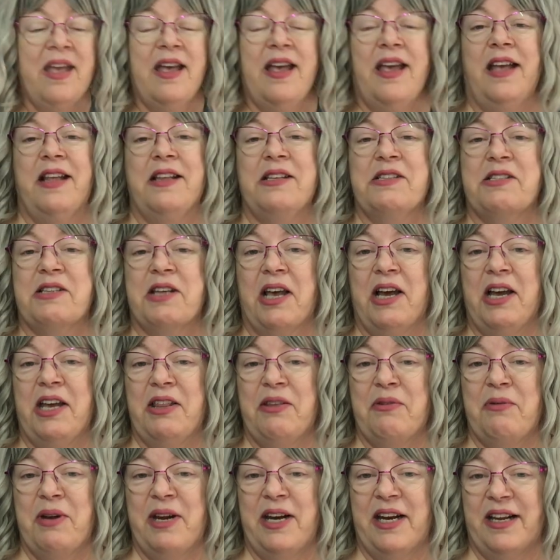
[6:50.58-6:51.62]
In the sky of
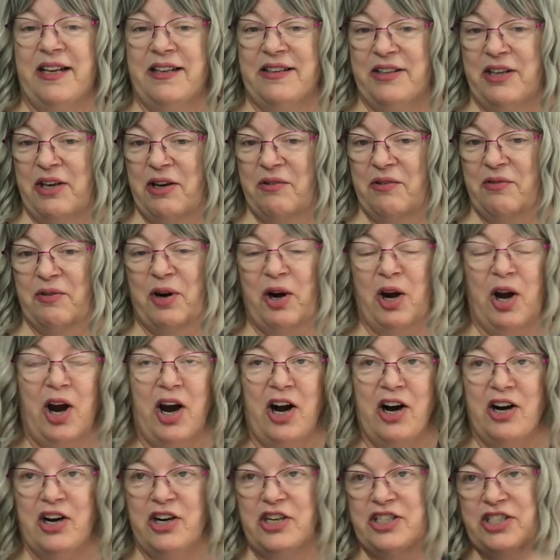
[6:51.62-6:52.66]
the reading, the
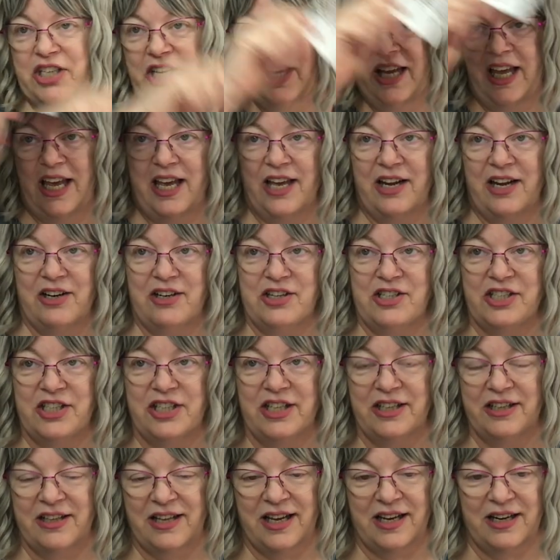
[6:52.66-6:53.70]
overarching
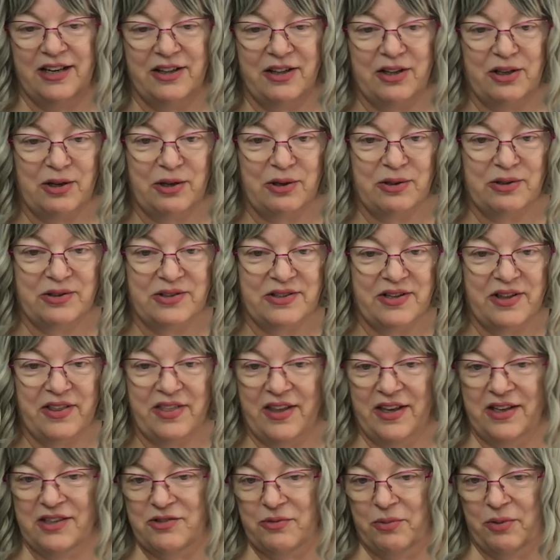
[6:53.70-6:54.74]
energy, kind of the goals, the
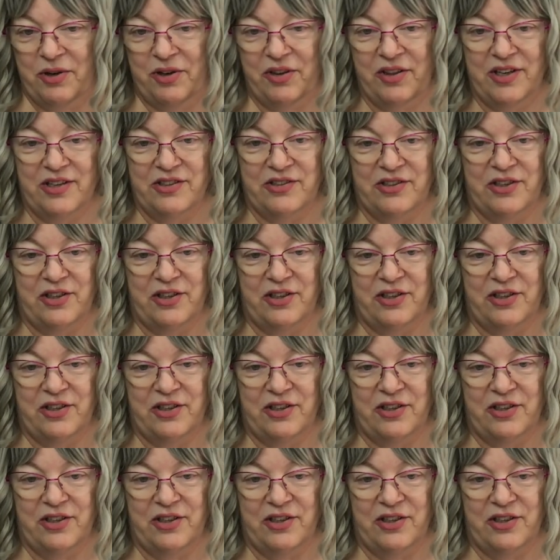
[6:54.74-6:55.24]
things, where things are